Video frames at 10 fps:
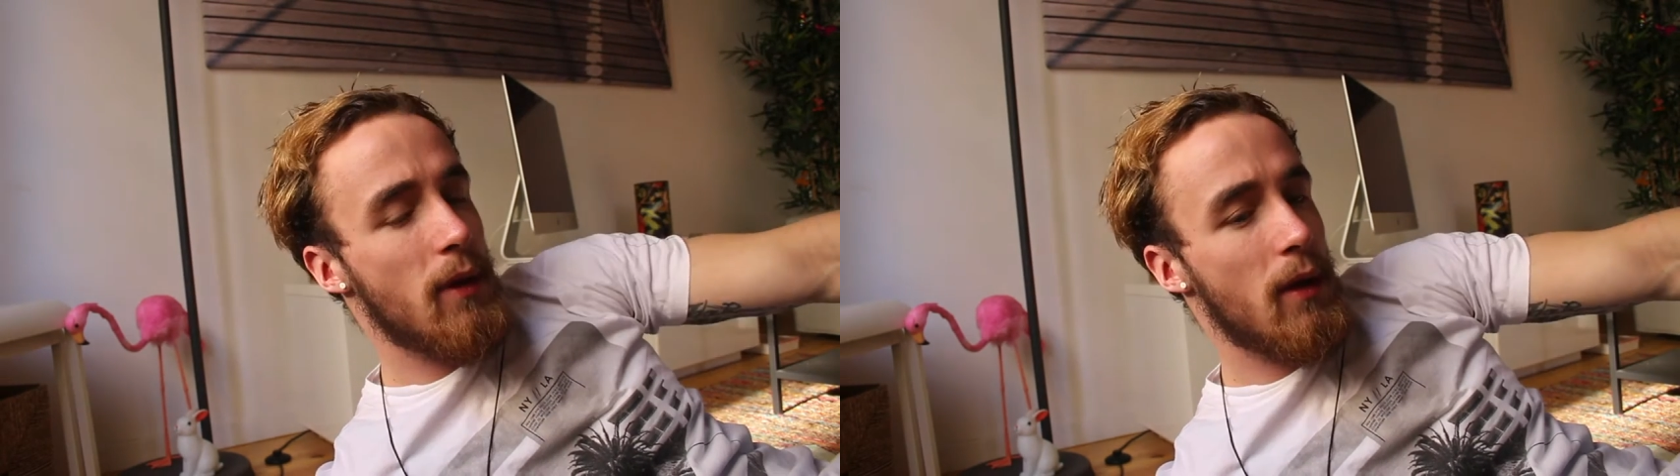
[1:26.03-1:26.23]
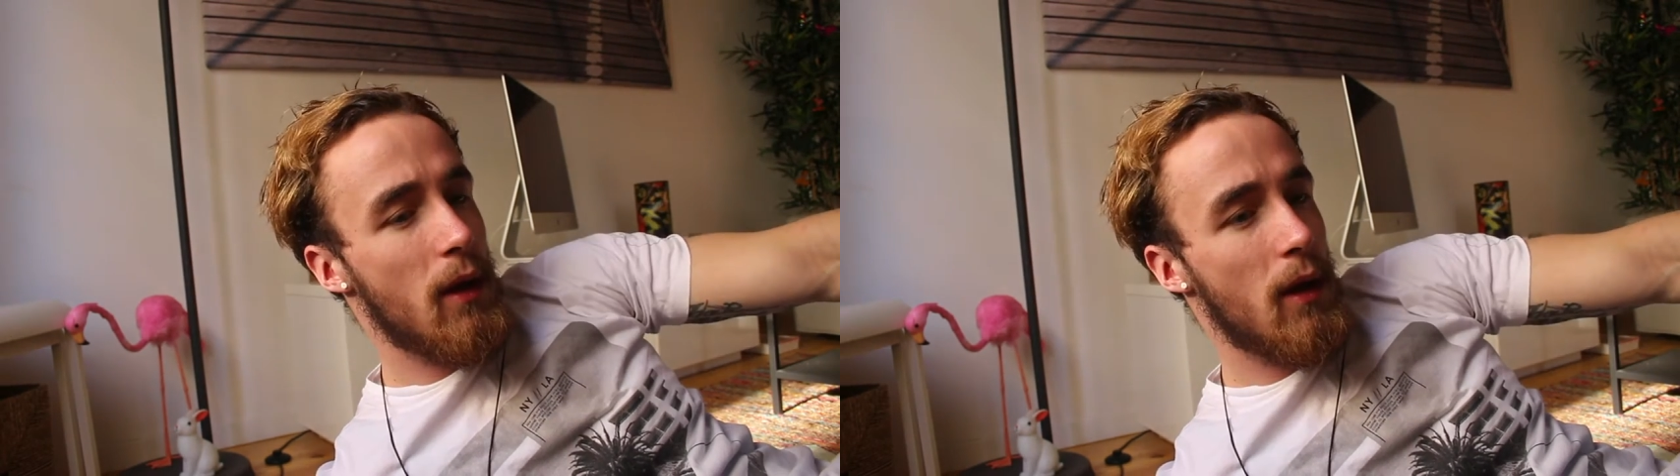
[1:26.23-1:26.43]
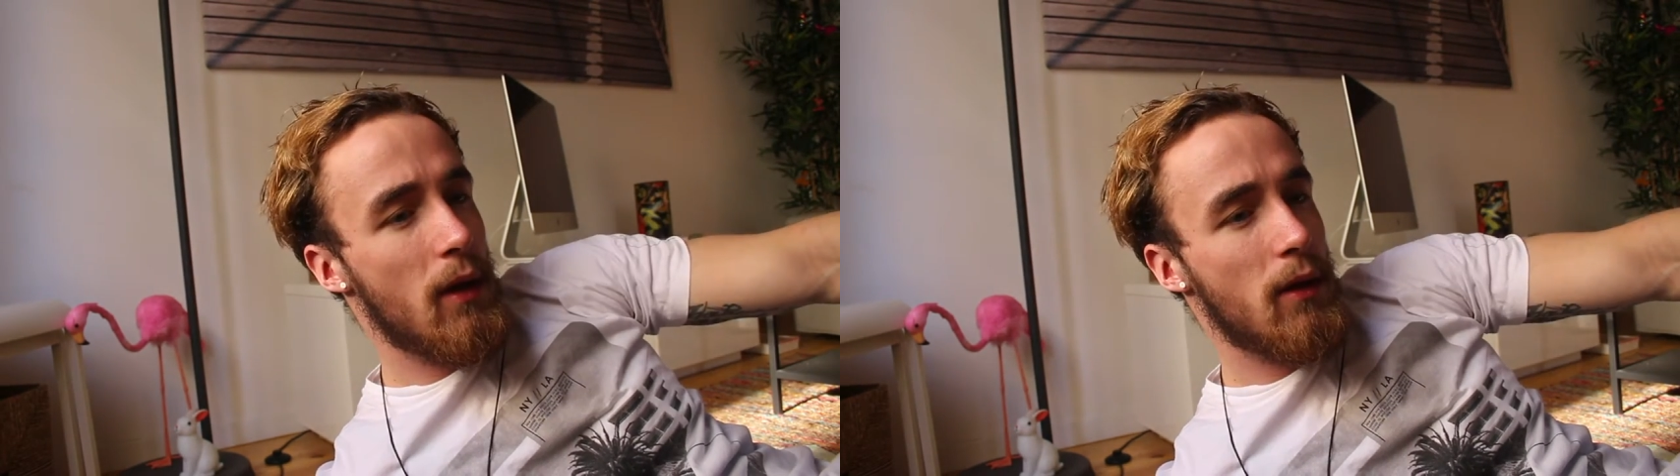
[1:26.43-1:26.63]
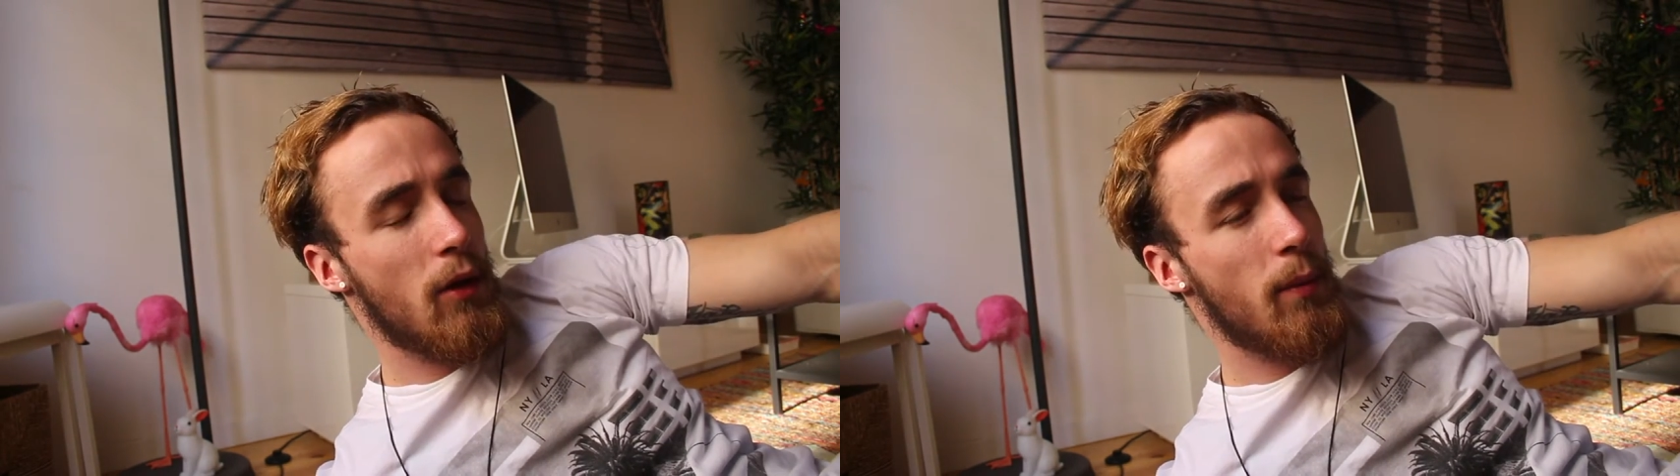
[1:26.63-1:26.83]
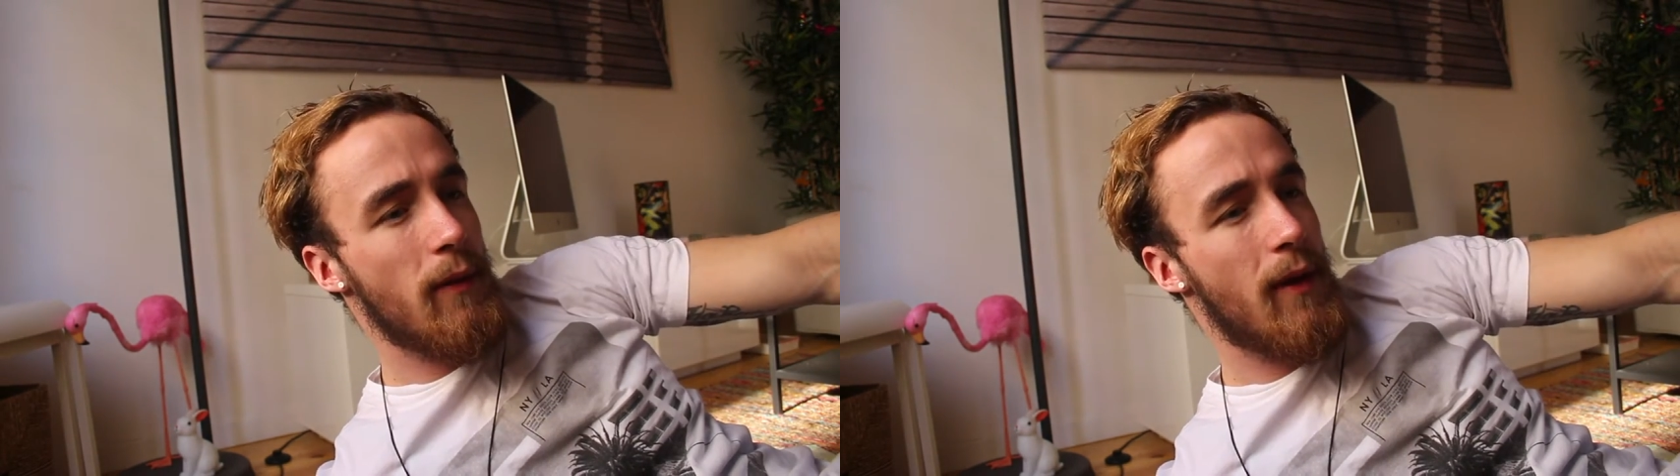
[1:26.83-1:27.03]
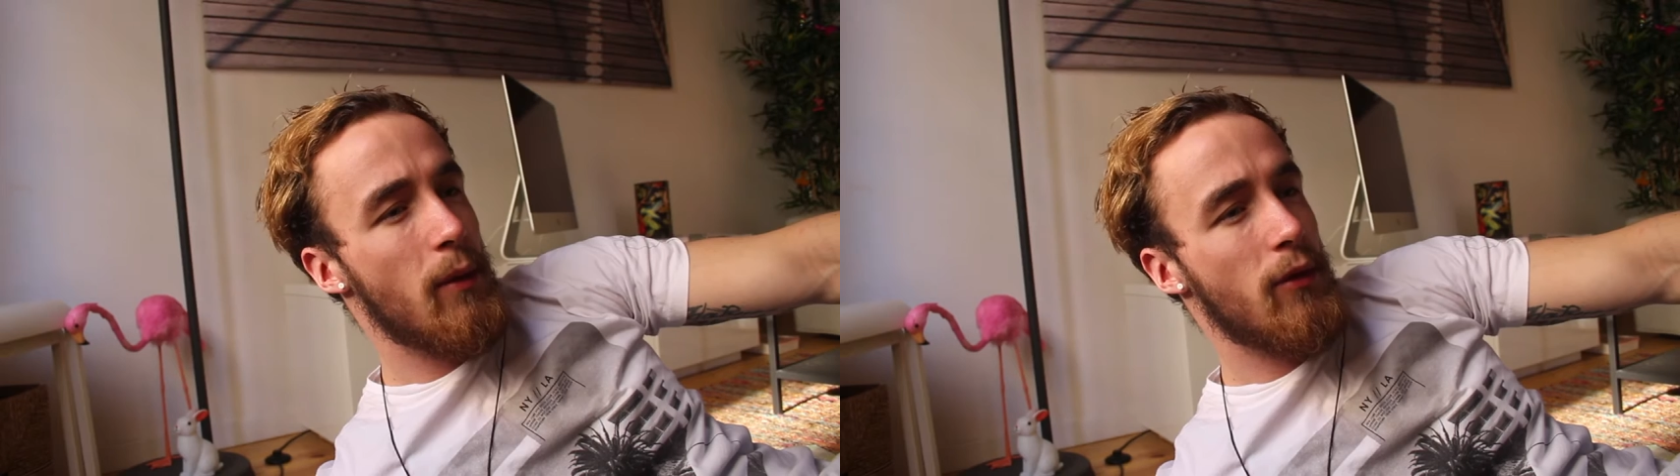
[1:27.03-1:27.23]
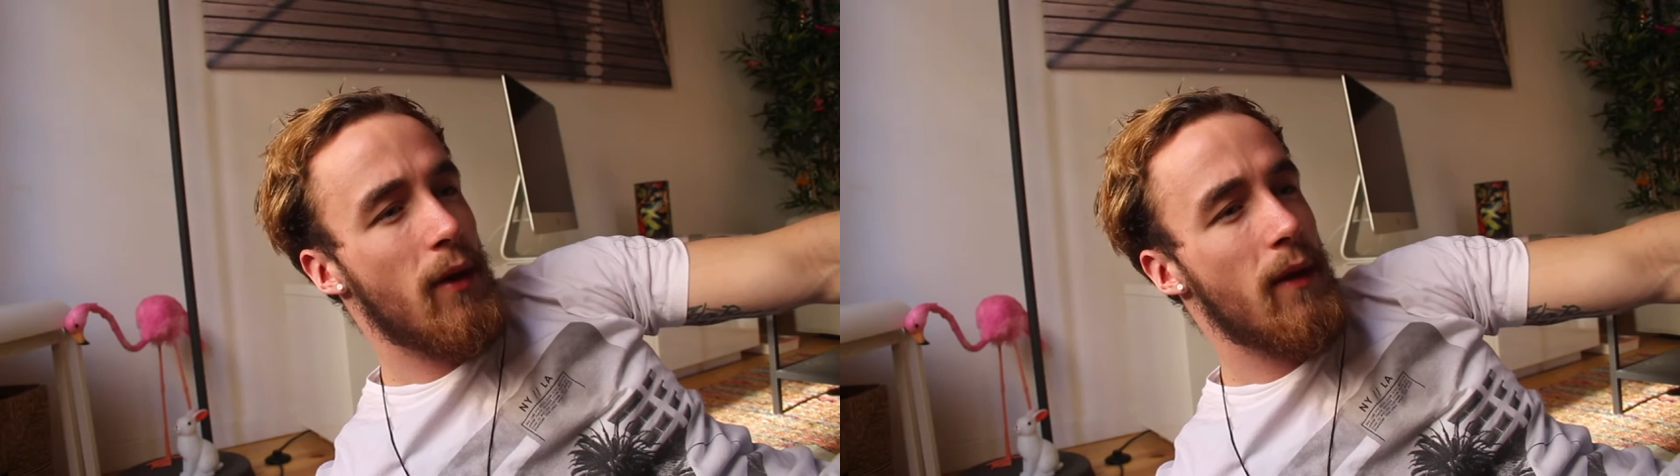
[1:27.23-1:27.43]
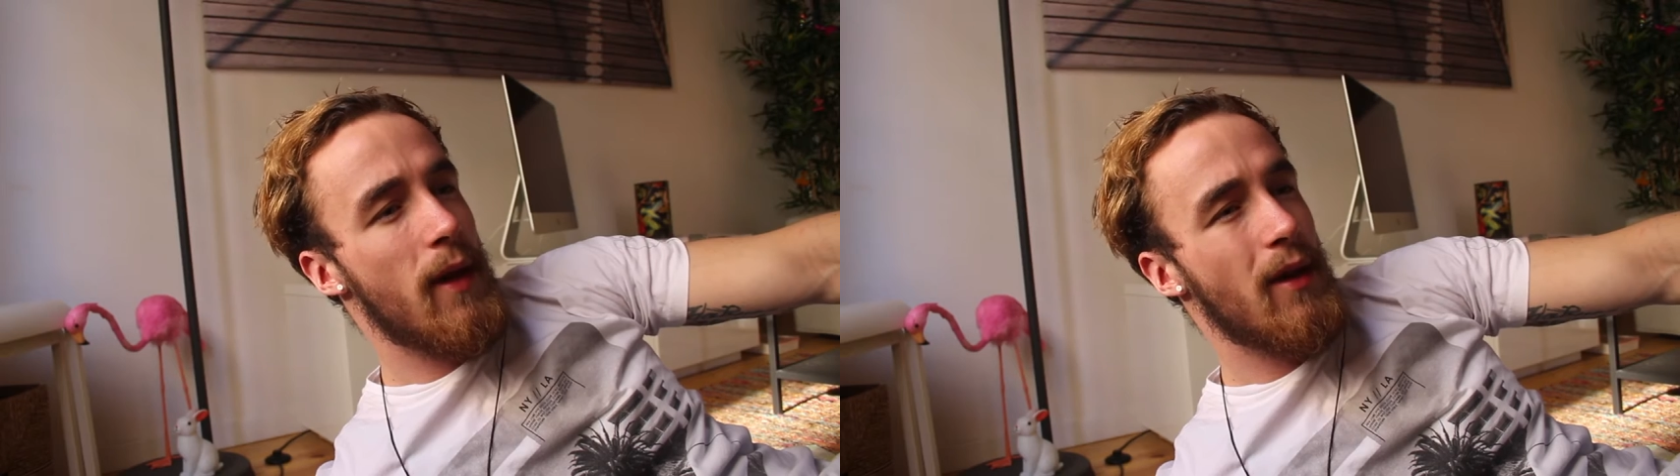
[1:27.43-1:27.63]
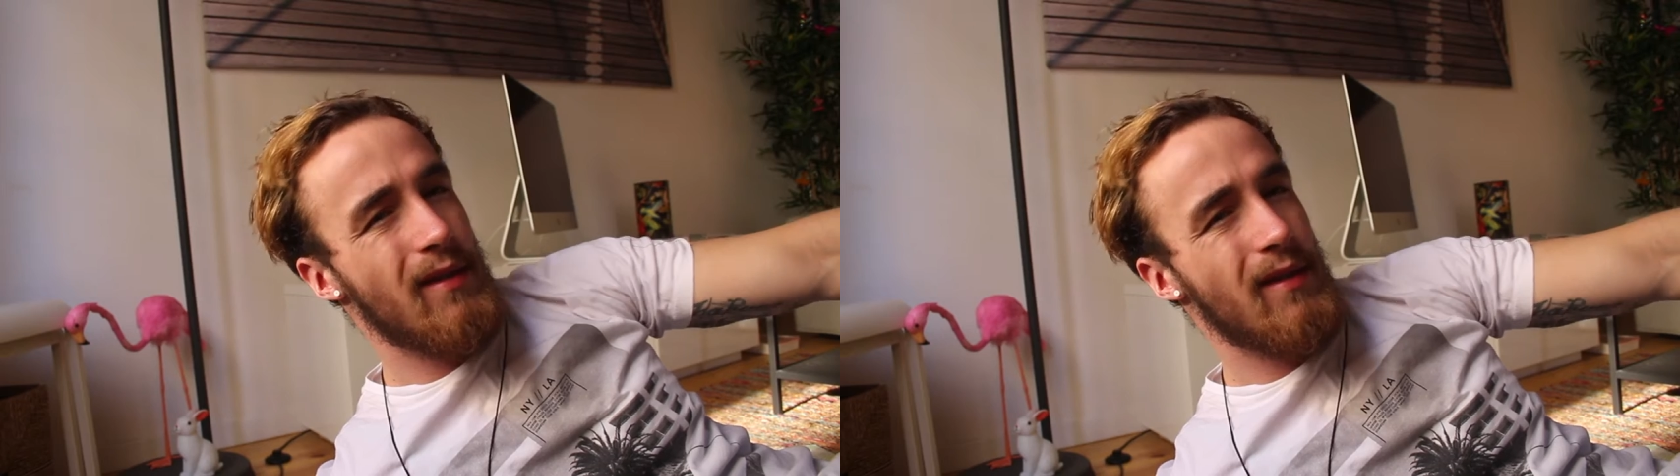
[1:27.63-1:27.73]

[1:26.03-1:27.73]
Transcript: a couple of hours around there.